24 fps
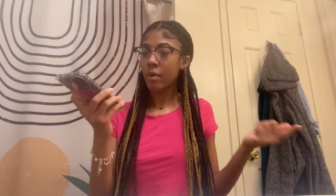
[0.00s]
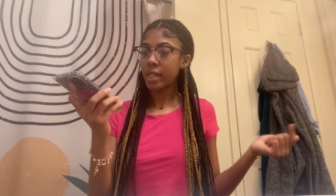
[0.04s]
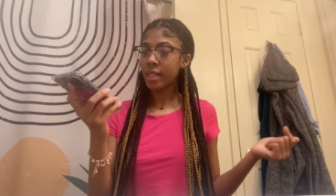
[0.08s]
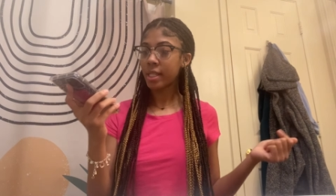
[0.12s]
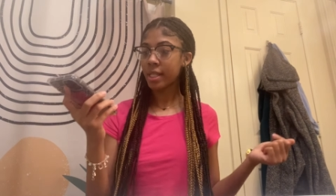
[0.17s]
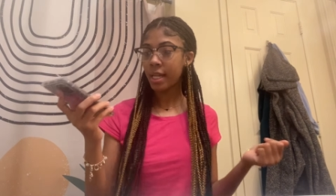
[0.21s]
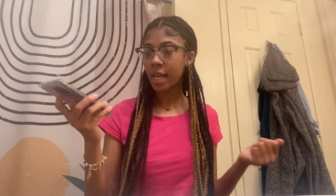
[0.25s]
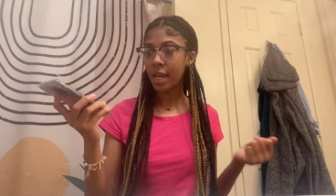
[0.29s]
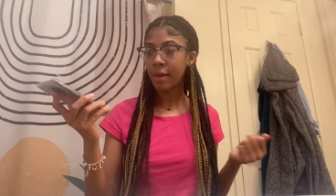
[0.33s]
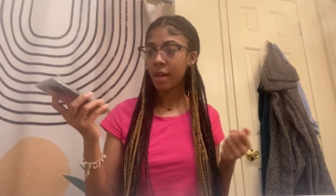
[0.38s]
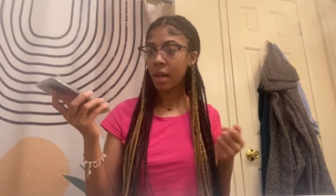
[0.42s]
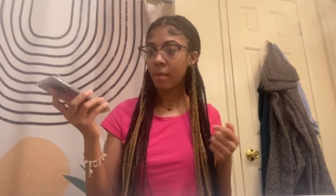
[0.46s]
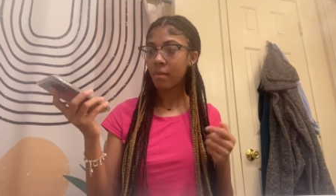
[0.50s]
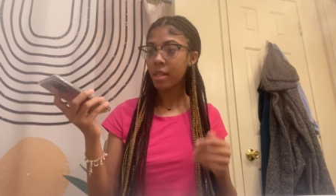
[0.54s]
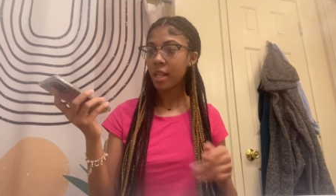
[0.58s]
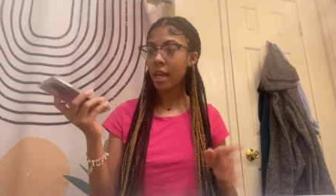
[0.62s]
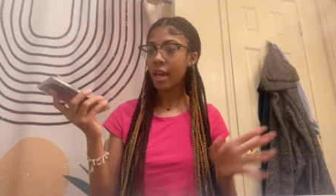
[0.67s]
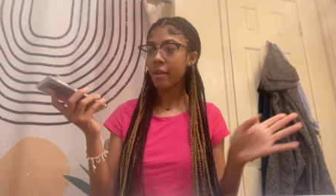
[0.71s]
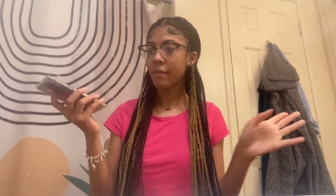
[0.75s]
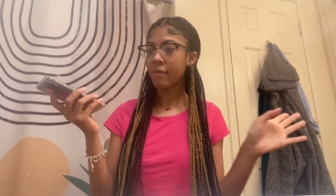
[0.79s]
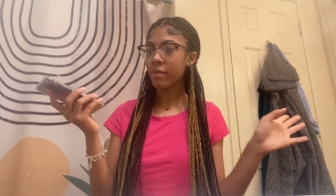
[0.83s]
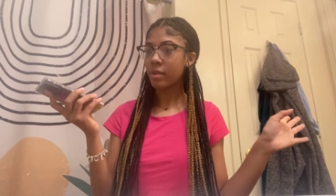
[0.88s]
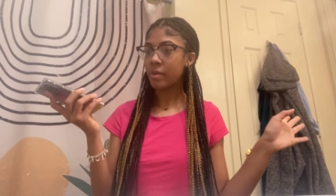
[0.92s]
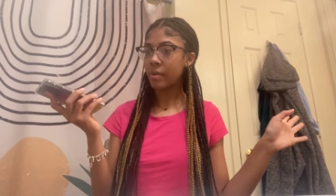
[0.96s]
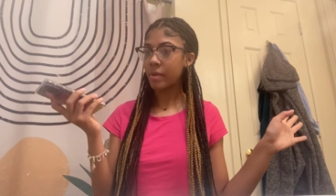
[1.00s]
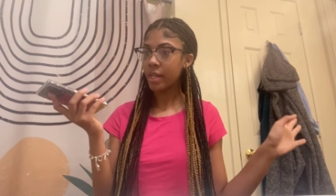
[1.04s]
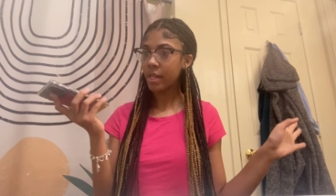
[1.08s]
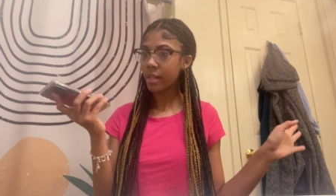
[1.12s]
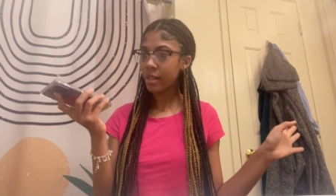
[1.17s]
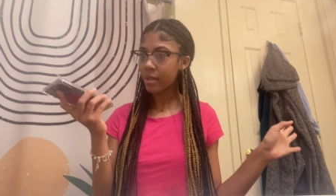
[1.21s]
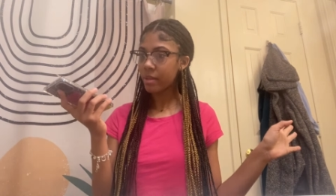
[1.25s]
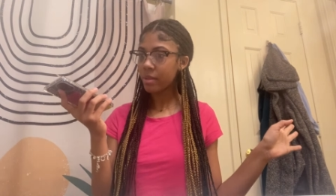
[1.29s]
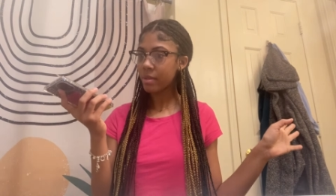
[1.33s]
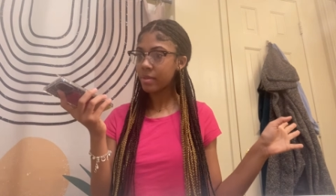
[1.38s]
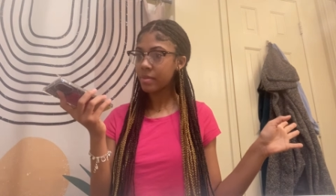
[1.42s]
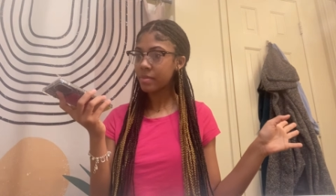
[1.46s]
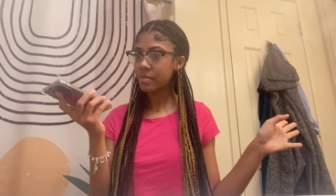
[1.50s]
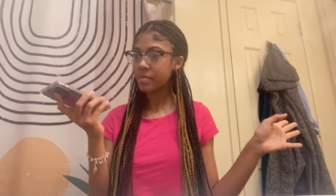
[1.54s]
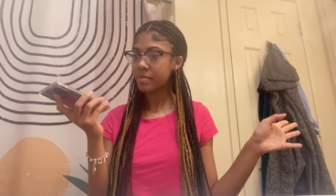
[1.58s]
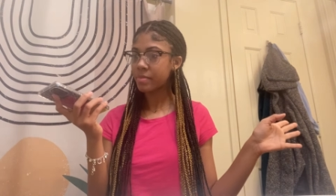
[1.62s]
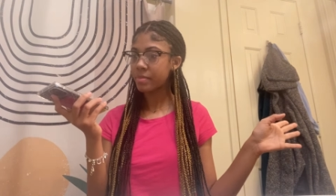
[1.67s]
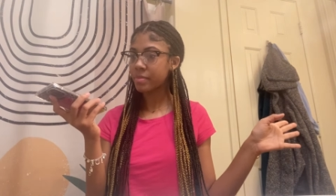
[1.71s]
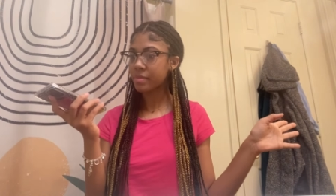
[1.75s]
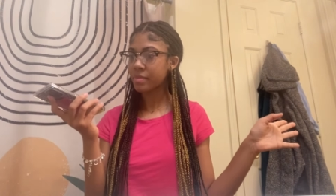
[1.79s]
What's an name? I be like, for real.